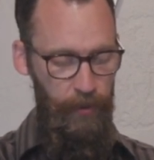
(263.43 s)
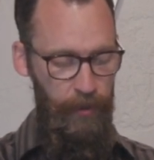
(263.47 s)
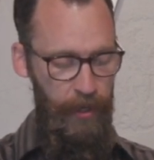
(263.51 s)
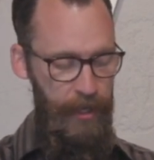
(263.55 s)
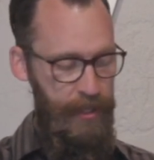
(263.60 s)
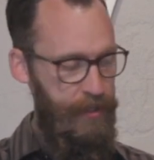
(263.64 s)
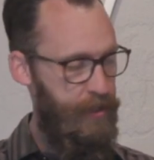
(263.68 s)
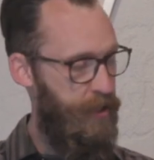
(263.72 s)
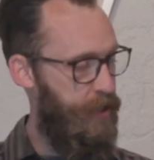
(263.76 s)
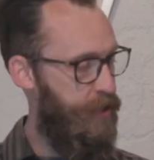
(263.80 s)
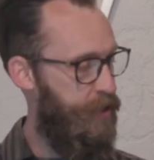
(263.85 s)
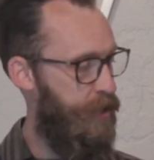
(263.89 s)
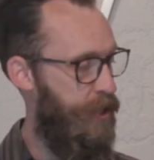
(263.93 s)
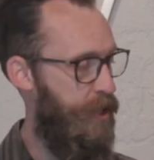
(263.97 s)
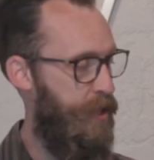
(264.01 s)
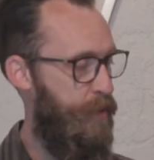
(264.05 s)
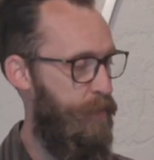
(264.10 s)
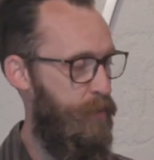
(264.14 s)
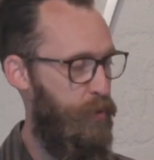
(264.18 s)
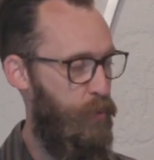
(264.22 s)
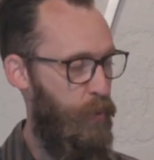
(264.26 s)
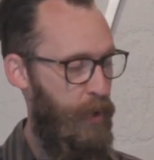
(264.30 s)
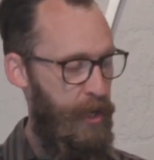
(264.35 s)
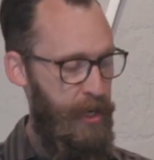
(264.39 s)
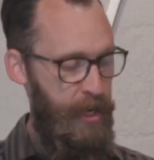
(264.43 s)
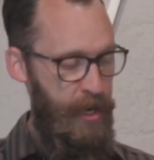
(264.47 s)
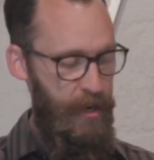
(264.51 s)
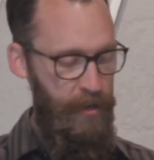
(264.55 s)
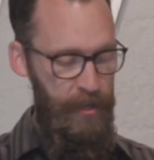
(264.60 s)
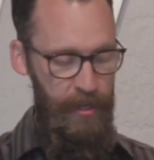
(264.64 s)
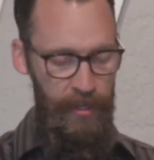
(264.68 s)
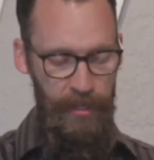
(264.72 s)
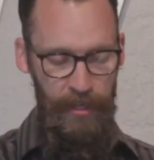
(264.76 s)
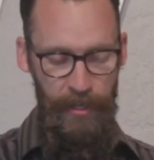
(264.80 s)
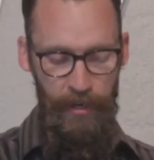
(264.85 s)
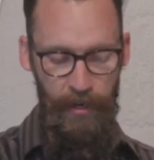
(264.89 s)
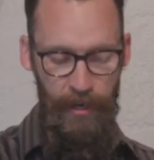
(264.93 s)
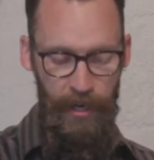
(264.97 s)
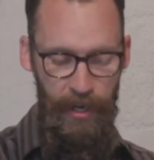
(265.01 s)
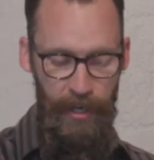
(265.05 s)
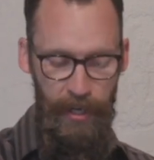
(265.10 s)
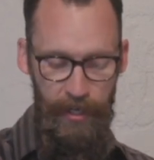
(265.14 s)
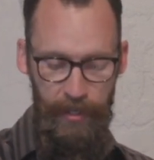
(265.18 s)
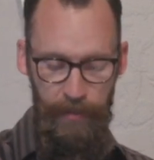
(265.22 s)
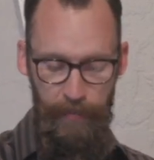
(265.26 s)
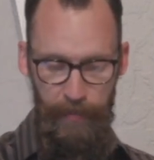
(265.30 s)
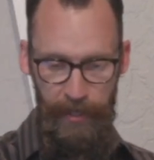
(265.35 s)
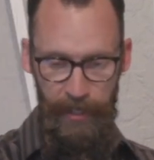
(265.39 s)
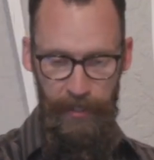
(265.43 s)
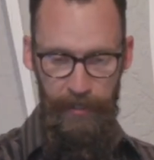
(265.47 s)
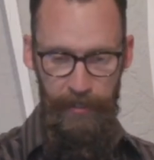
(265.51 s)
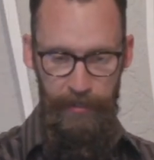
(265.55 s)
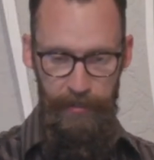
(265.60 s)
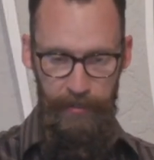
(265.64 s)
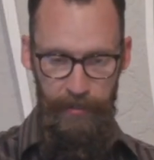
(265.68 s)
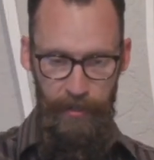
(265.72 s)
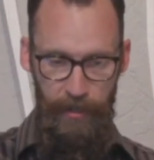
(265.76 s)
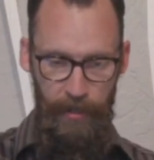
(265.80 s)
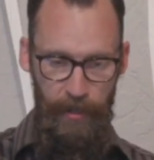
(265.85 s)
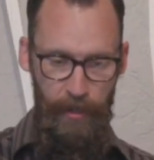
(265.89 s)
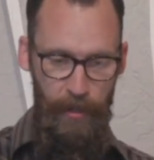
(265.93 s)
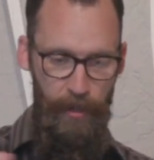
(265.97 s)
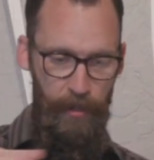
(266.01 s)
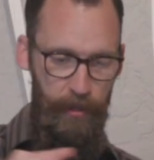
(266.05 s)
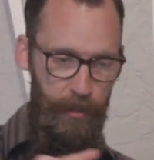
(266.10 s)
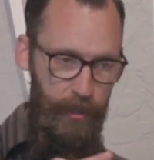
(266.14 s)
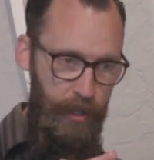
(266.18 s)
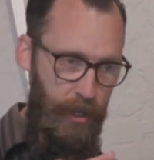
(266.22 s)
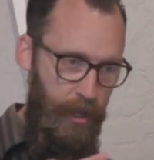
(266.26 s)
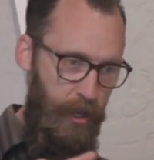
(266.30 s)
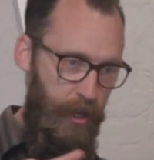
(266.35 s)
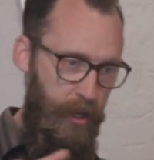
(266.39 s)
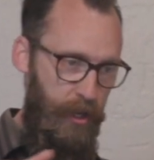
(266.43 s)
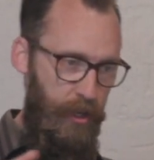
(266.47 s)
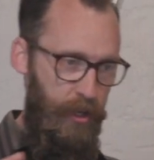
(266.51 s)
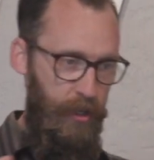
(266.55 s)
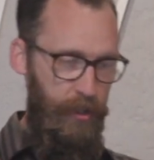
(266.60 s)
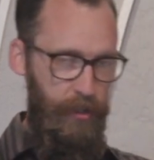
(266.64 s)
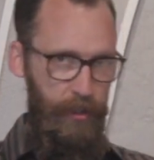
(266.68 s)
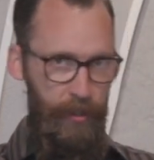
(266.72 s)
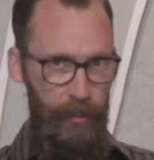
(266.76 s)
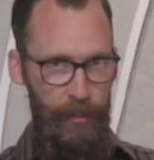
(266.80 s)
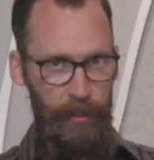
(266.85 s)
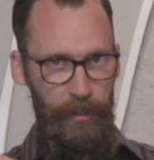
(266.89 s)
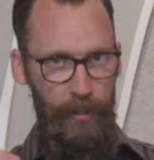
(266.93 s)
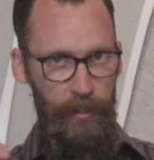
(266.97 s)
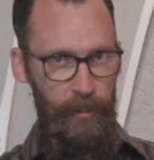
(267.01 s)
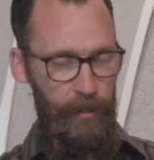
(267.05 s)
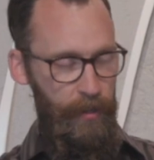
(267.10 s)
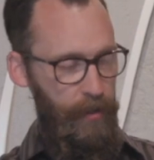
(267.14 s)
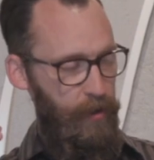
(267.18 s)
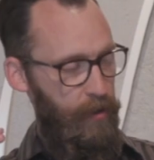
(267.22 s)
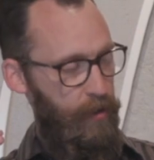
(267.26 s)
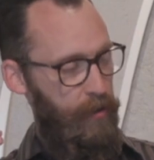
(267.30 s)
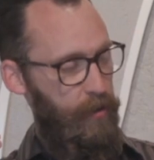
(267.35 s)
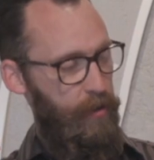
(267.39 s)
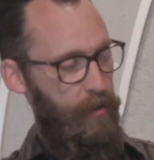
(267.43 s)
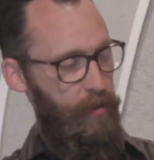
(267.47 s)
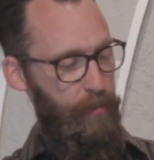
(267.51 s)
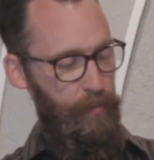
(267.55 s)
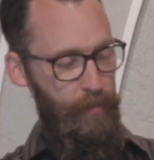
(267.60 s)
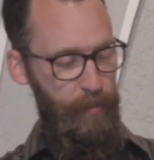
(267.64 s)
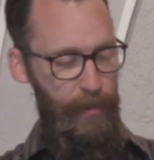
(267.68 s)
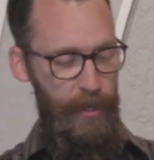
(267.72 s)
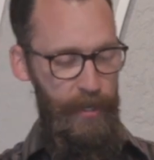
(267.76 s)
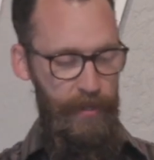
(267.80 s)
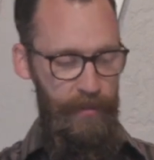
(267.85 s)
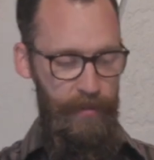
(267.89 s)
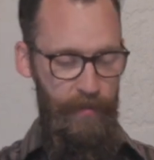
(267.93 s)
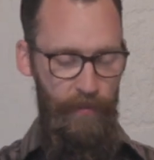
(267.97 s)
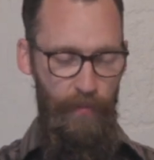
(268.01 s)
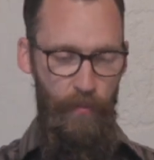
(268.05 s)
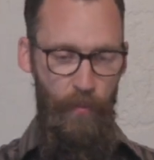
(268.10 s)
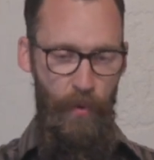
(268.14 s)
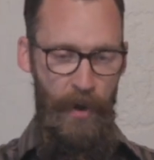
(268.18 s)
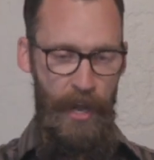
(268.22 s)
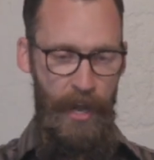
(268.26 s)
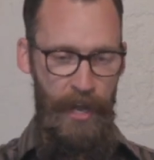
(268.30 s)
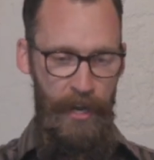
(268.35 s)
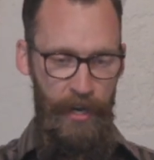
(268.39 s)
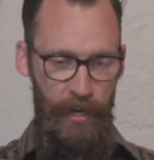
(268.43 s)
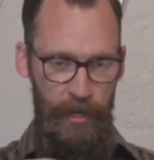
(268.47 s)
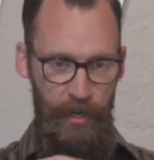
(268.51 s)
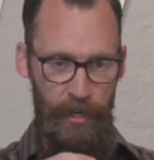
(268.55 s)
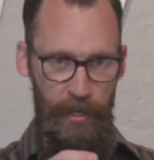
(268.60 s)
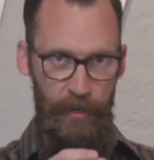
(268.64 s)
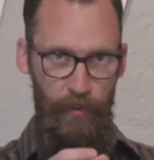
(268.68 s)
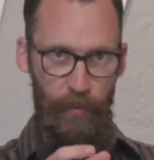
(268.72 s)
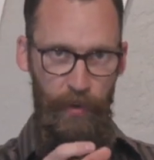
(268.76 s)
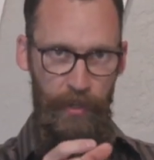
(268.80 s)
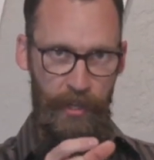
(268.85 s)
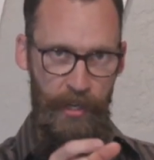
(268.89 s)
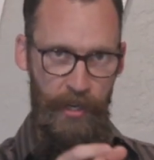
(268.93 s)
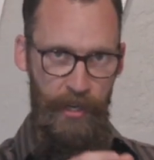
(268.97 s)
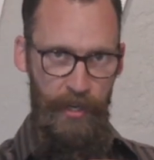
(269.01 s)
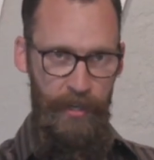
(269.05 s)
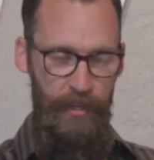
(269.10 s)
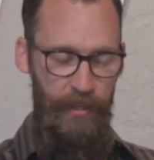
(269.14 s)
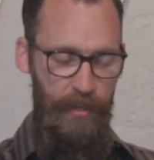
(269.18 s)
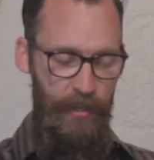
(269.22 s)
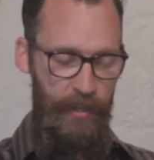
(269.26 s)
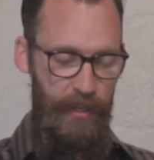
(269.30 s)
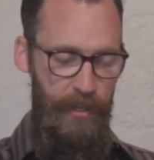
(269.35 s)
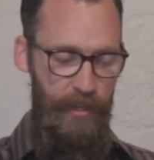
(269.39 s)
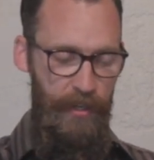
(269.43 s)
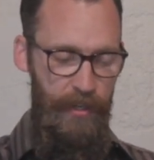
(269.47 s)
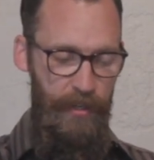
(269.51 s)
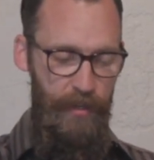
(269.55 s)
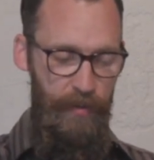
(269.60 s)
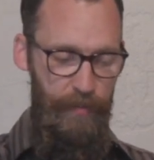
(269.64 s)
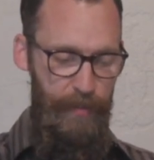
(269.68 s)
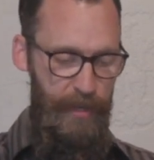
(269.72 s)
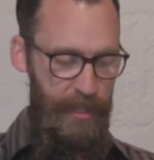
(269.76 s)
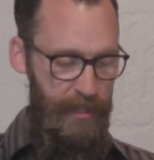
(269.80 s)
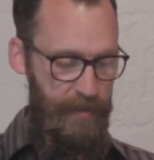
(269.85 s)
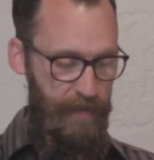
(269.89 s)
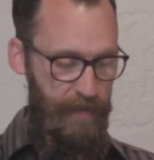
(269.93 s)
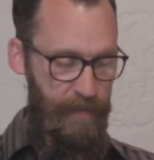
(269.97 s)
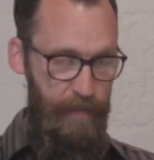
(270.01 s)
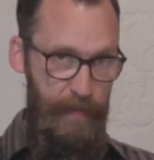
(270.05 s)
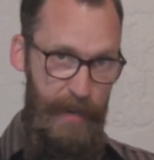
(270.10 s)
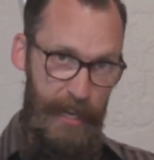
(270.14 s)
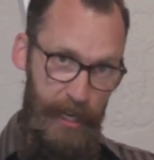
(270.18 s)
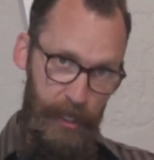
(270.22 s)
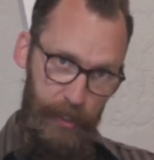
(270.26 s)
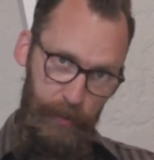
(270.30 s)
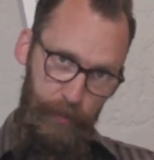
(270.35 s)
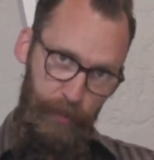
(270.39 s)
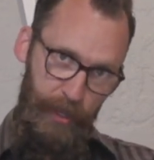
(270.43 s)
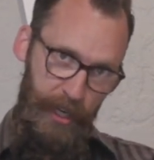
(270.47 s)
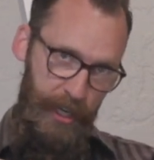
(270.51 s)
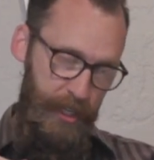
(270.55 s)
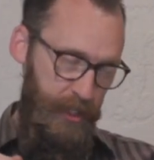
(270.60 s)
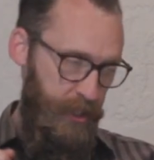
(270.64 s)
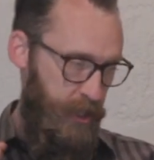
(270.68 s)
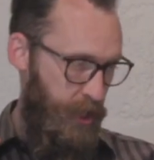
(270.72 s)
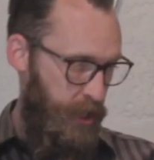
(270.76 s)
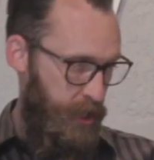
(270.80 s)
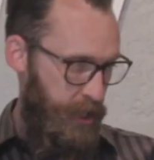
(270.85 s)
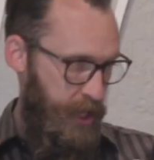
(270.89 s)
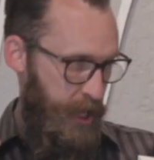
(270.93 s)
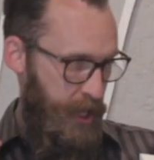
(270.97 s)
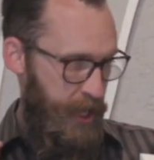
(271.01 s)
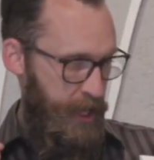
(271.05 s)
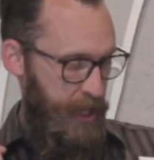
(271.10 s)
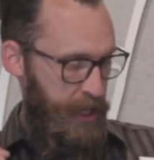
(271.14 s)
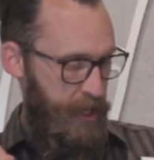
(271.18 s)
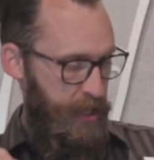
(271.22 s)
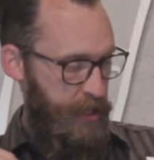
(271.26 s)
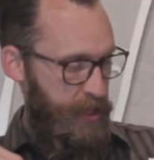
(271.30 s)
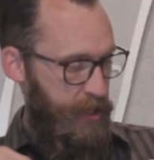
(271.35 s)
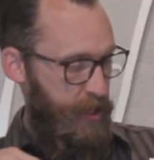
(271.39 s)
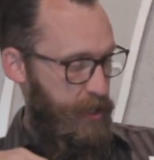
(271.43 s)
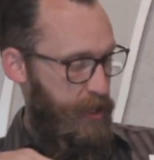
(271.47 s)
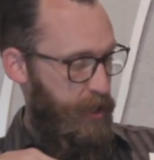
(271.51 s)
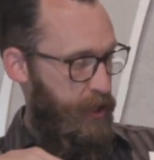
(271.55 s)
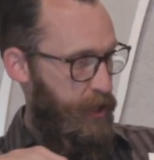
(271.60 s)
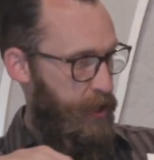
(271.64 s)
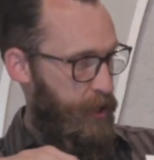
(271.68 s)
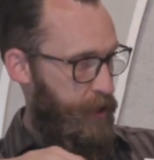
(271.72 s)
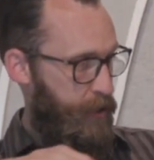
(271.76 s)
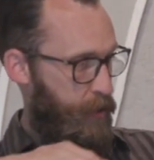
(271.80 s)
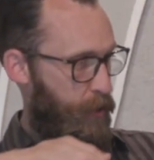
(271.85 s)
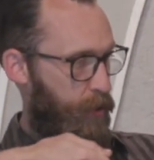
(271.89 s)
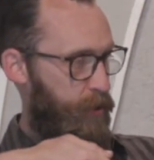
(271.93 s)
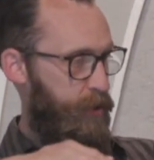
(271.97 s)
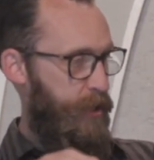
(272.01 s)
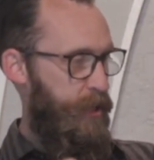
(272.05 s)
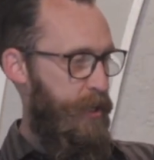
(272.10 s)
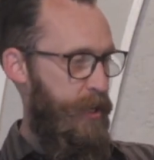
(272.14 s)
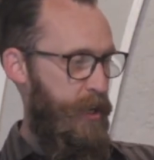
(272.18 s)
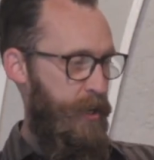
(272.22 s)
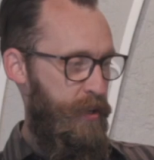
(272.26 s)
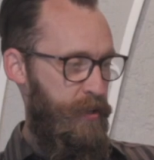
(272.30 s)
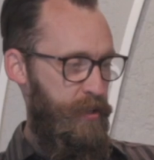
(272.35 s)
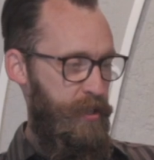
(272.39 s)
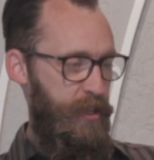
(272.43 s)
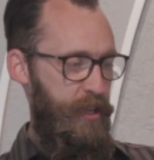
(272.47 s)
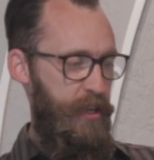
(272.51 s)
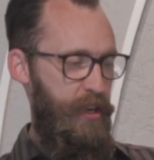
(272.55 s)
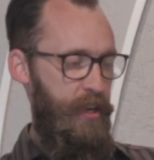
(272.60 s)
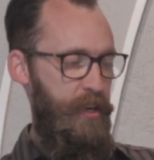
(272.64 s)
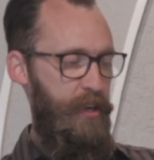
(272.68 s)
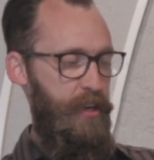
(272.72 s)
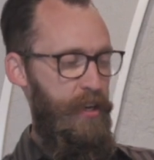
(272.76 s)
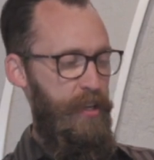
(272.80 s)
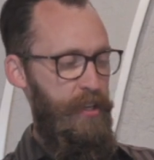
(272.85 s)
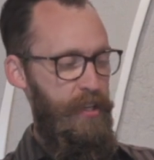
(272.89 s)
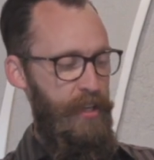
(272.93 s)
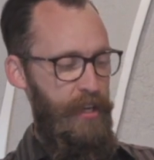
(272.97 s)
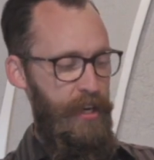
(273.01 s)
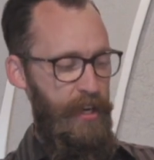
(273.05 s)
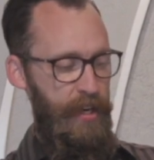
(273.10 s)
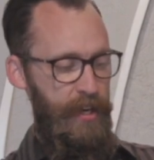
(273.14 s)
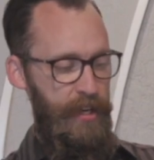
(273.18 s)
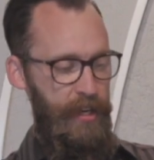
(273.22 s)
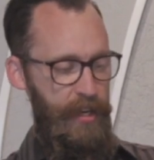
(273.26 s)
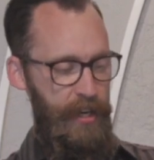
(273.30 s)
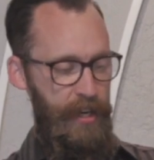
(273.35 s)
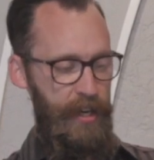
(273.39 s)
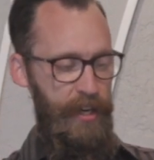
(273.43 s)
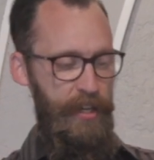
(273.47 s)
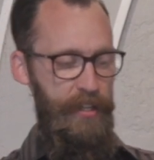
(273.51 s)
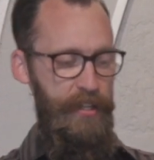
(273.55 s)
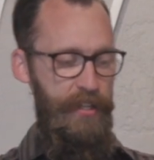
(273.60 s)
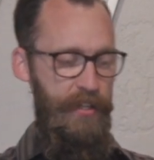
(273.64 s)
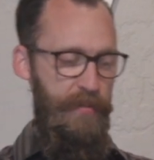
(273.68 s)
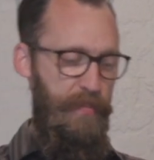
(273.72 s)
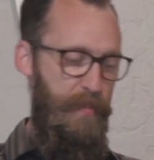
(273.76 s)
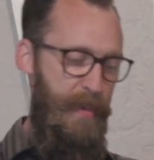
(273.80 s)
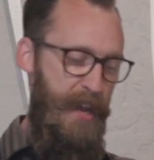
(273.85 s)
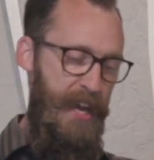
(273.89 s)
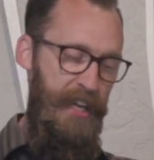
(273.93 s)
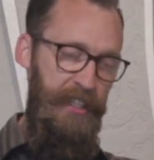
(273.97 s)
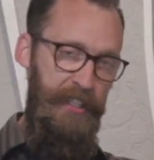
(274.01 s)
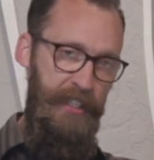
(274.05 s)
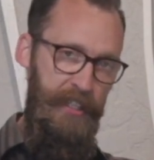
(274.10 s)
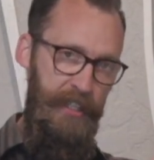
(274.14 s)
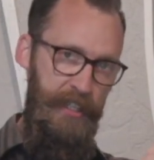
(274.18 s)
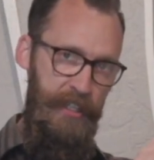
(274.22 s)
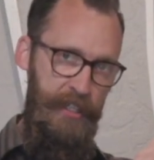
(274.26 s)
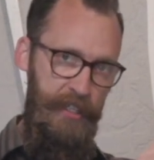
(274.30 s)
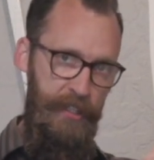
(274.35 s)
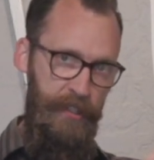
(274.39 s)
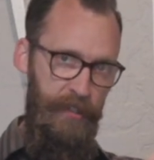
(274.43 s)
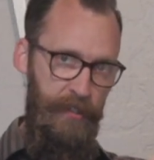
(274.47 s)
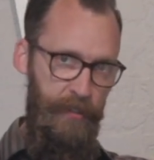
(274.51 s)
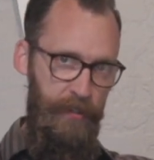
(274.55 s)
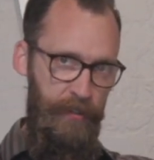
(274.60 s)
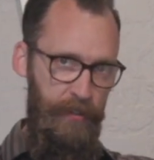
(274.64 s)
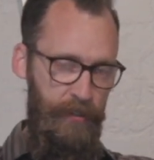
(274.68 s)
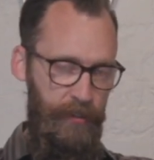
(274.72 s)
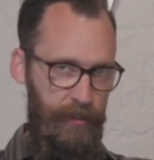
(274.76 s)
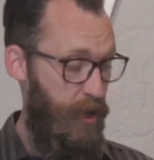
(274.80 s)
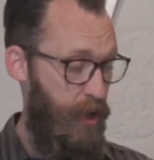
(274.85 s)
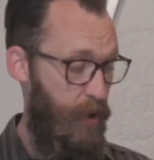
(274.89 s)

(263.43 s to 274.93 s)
crazy seams way down in here, I had to make this long piece of wire with a piece of metal brazed on the end, and I'd hold it down there, and then I had these magnet deals.